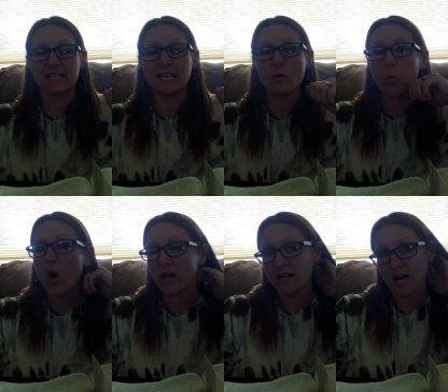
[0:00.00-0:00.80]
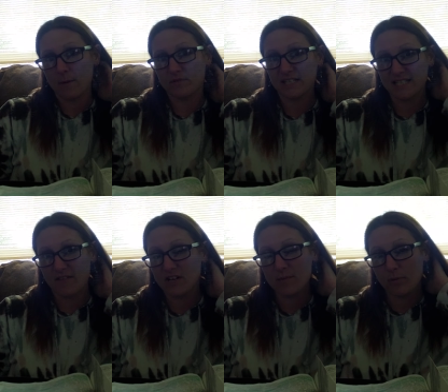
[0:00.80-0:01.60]
he wanted it up to
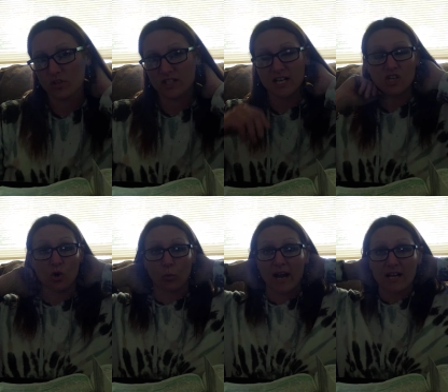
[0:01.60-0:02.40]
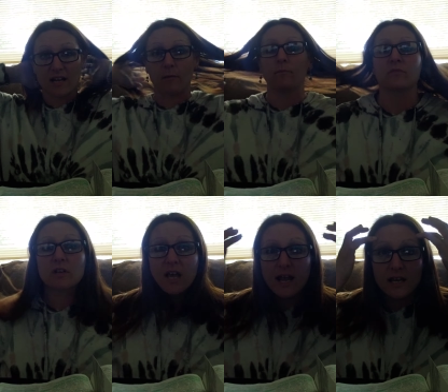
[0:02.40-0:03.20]
70% uranium.
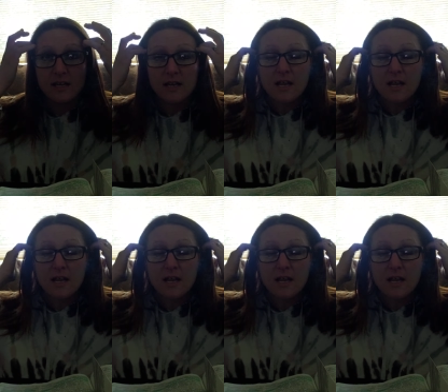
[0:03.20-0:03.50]
Okay?